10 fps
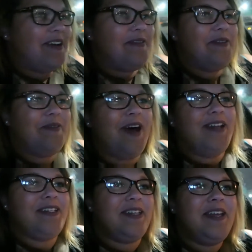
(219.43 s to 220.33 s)
we
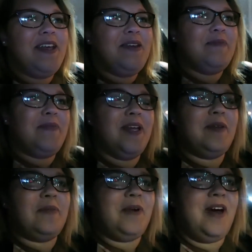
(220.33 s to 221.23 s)
watched
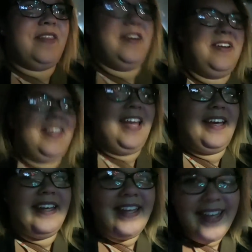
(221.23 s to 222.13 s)
Big Brother like
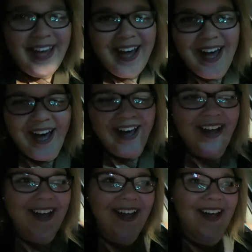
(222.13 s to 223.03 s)

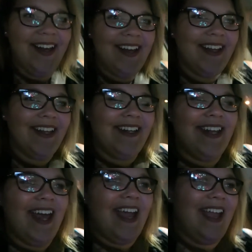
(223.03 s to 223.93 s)
all
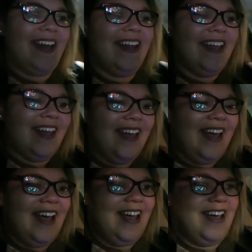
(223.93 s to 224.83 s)
night.
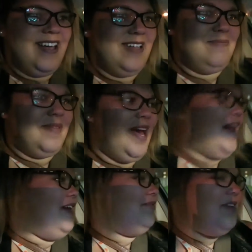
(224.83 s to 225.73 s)

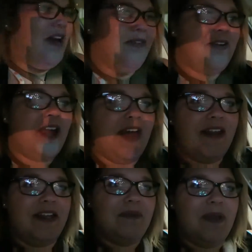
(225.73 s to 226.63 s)
I've never gotten
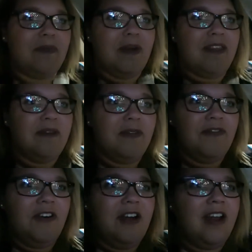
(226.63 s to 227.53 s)
into Big Brother
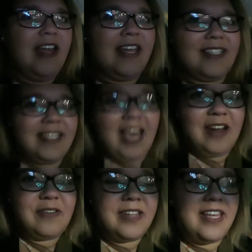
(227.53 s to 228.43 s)
before. It's
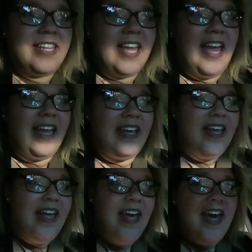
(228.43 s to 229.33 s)
not really like
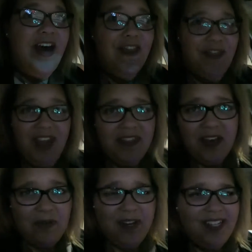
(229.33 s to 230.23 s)
a thing
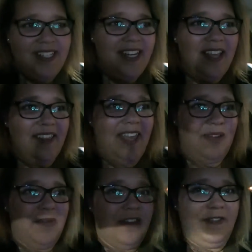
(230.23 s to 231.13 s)
that we did,
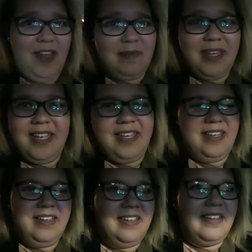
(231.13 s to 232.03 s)
like my
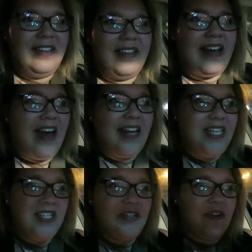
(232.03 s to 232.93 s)
family got
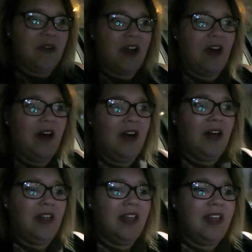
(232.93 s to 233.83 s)
into at all.